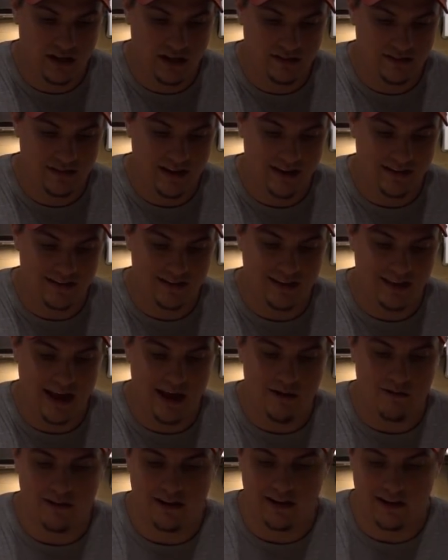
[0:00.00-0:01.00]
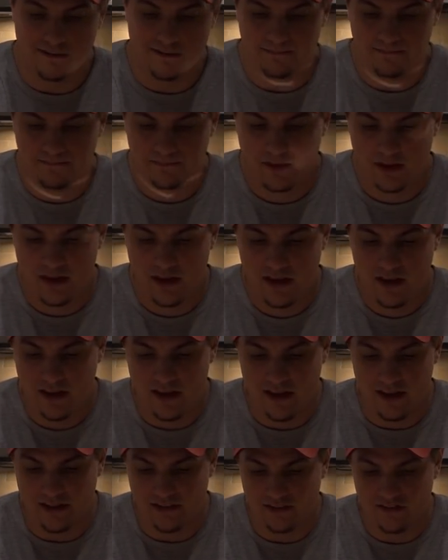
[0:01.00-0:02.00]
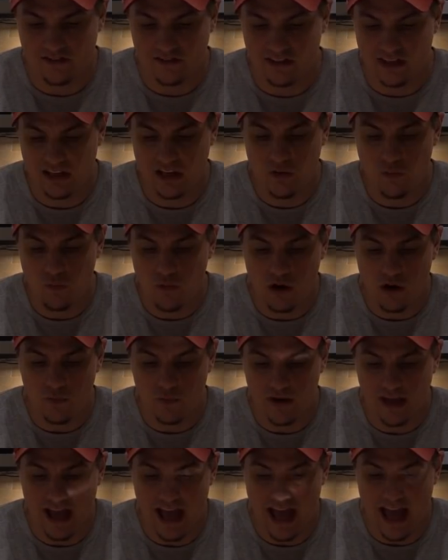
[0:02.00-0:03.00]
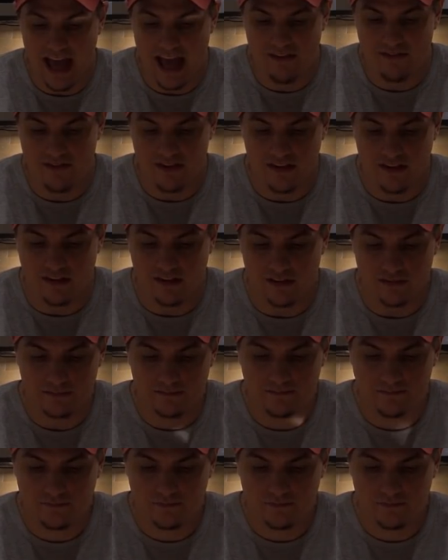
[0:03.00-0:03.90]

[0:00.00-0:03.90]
and test that one out and see what we have here.